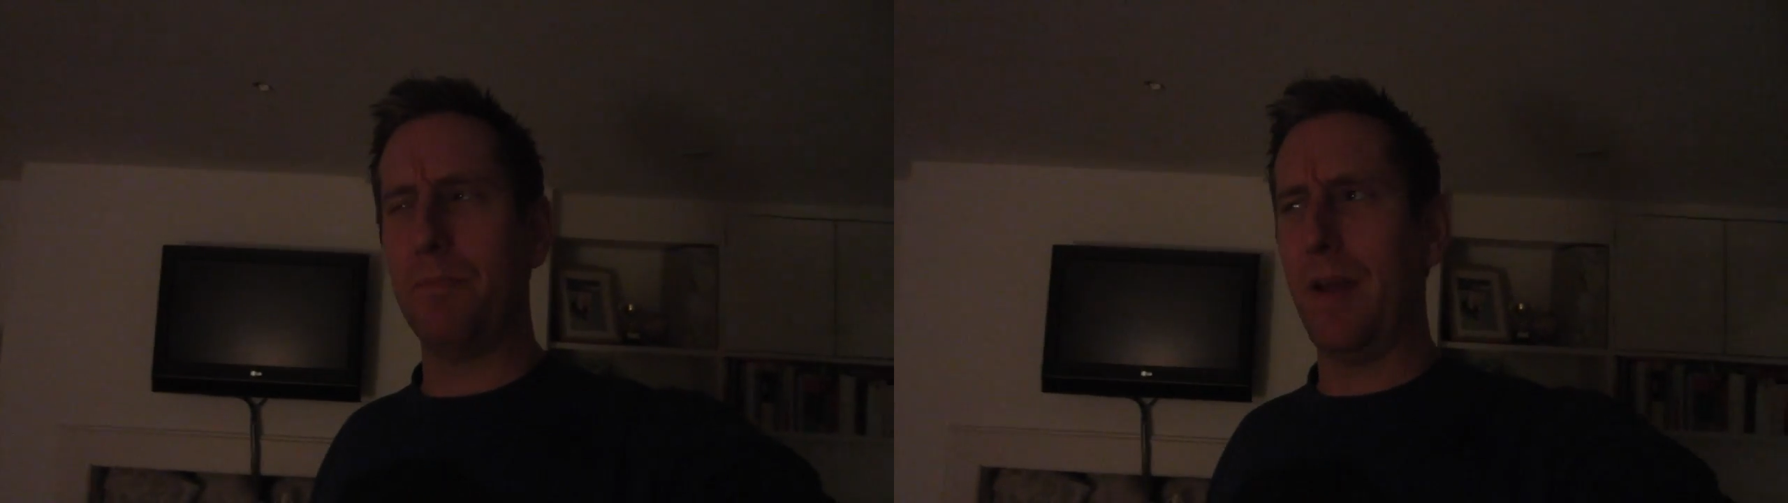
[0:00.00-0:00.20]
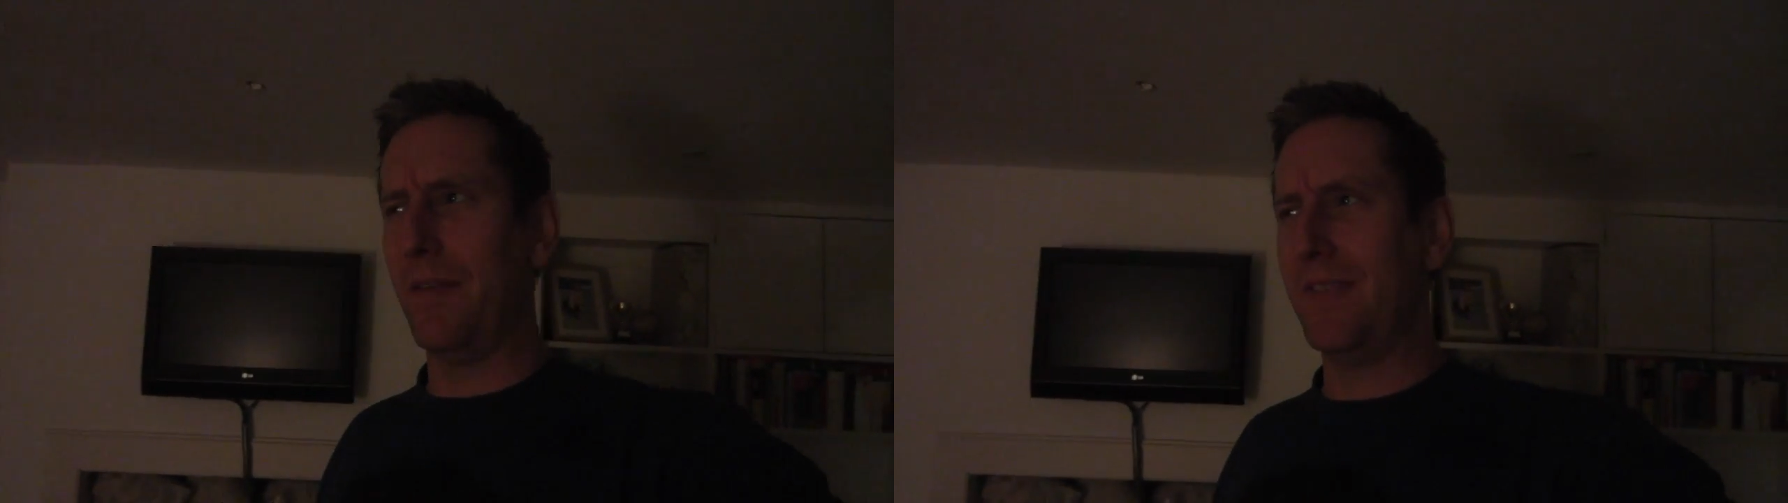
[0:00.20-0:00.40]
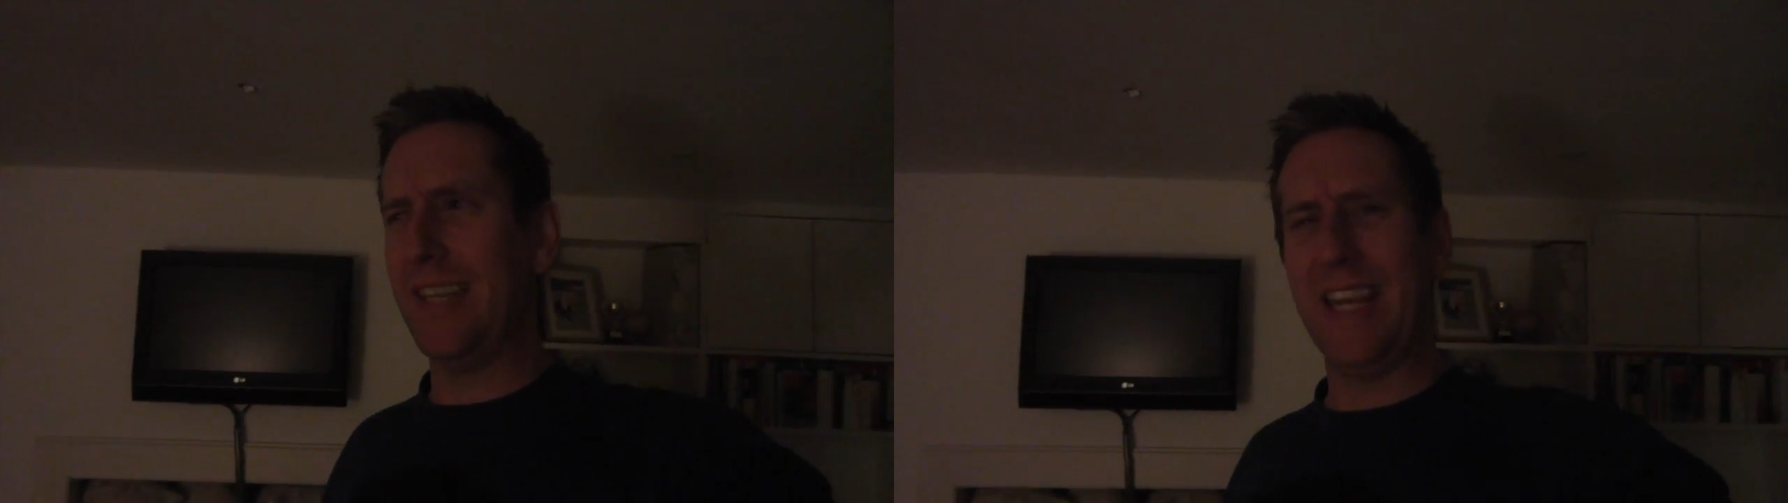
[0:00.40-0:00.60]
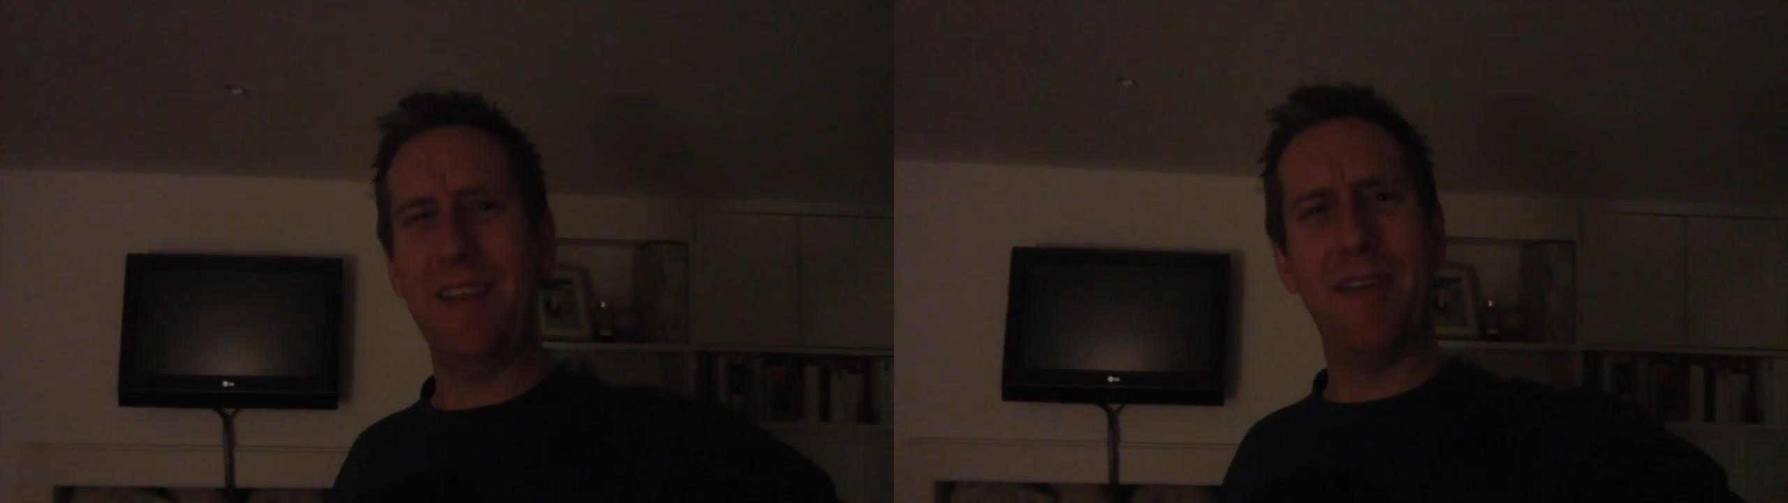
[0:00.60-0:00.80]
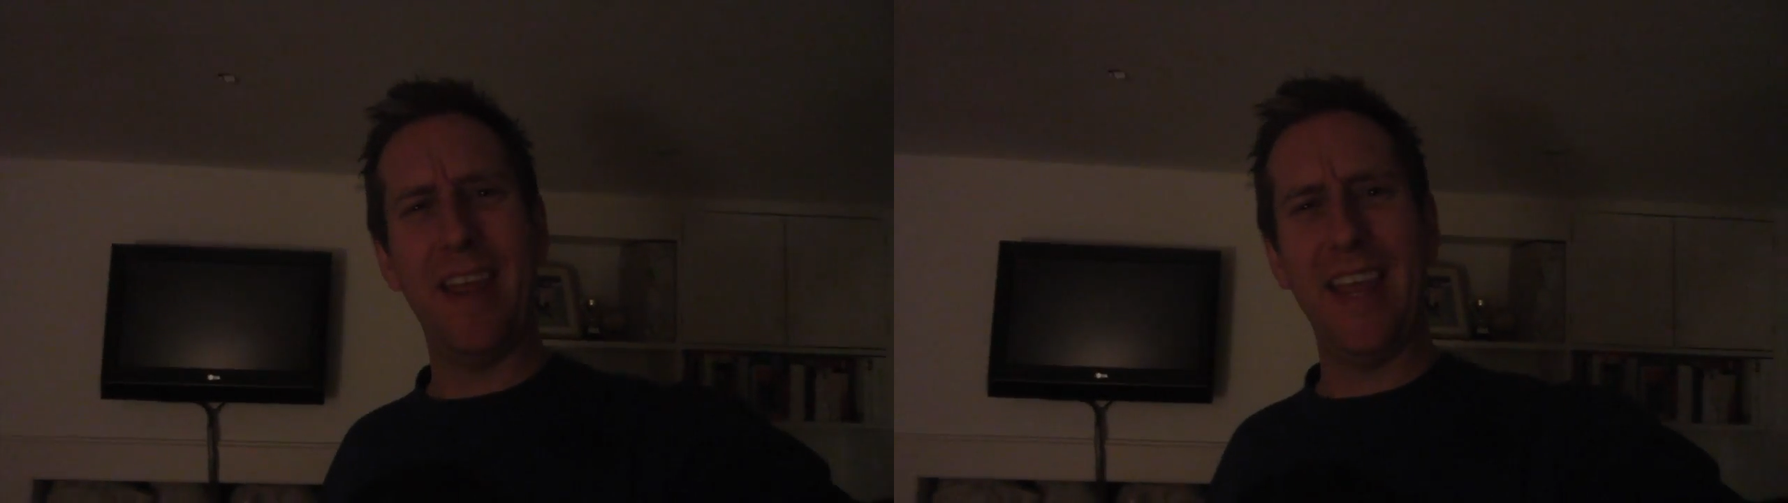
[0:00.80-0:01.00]
bit of
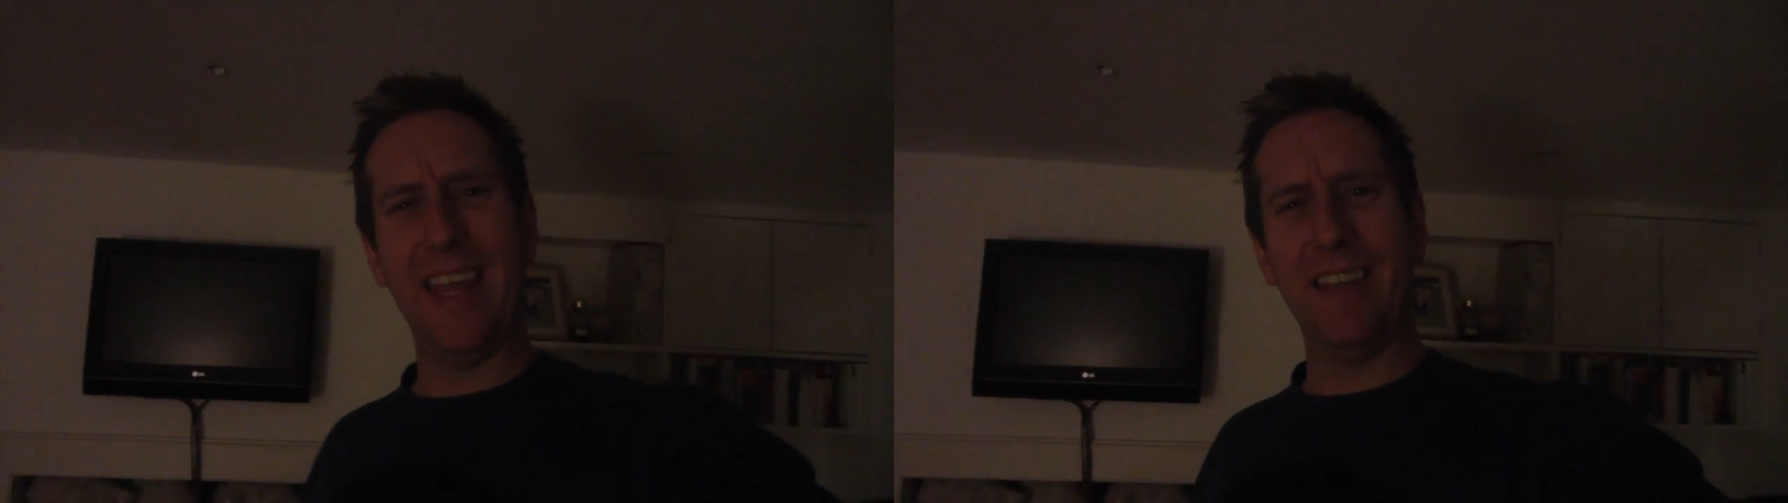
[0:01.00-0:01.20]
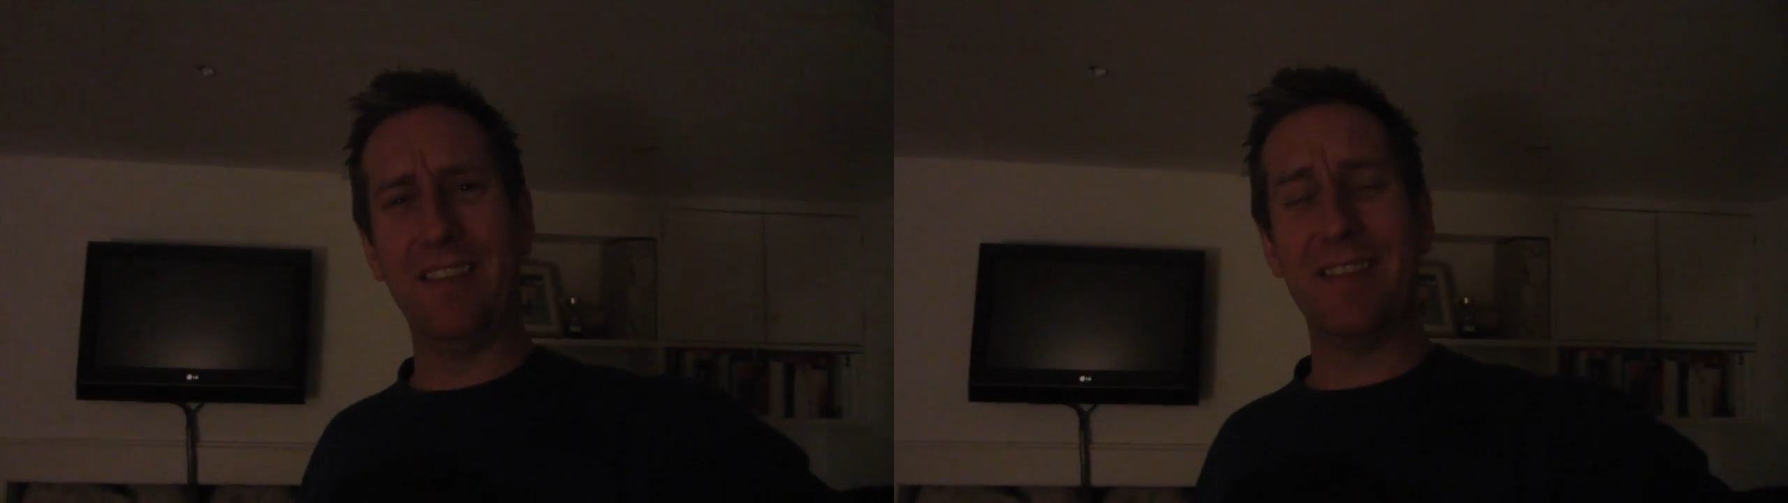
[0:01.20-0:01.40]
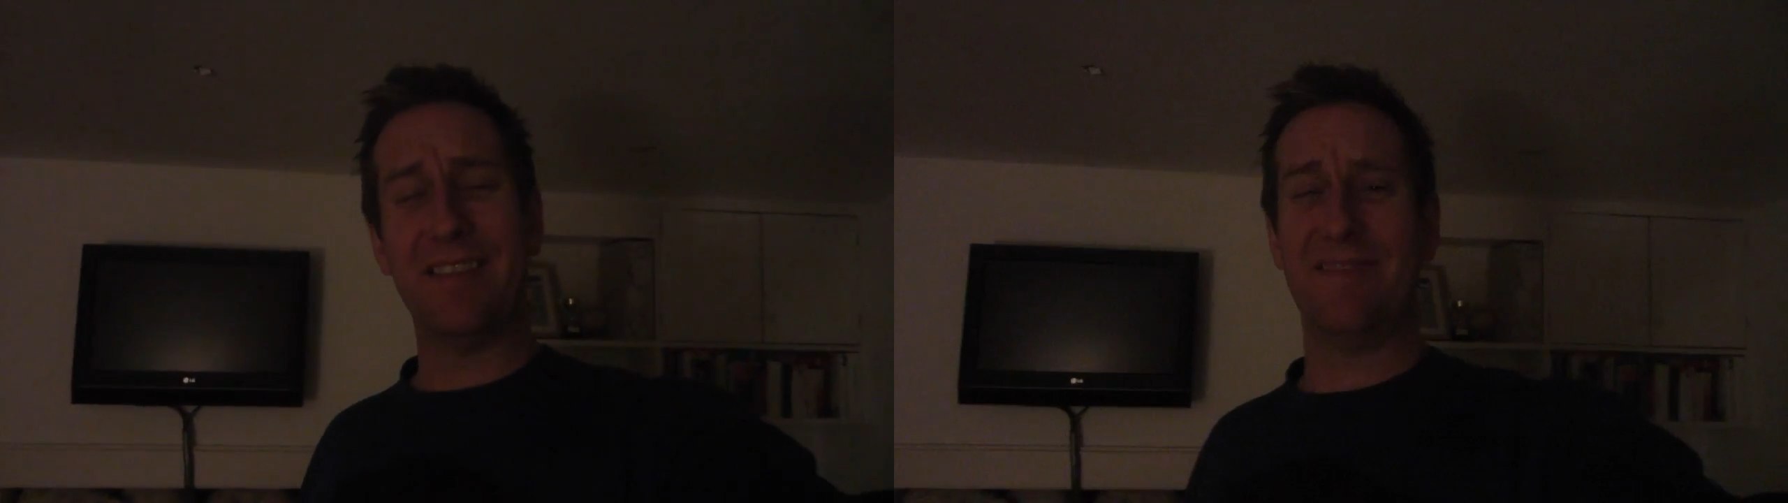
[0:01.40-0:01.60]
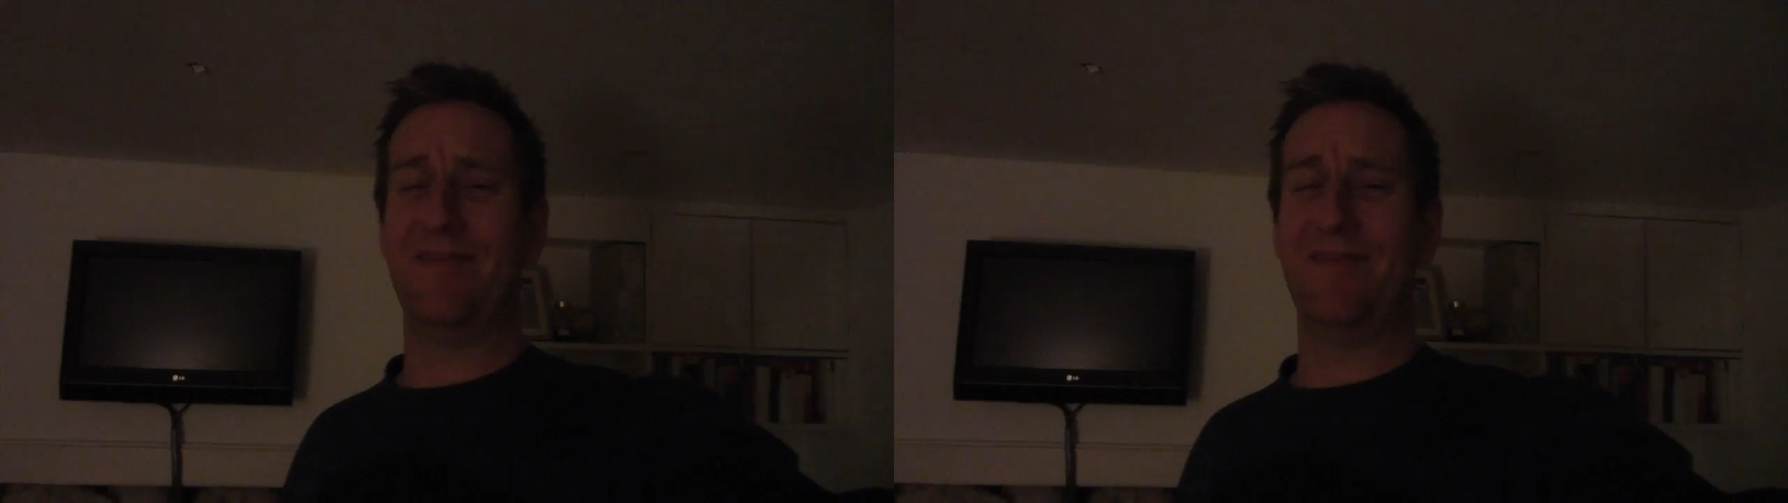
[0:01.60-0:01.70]
TV and just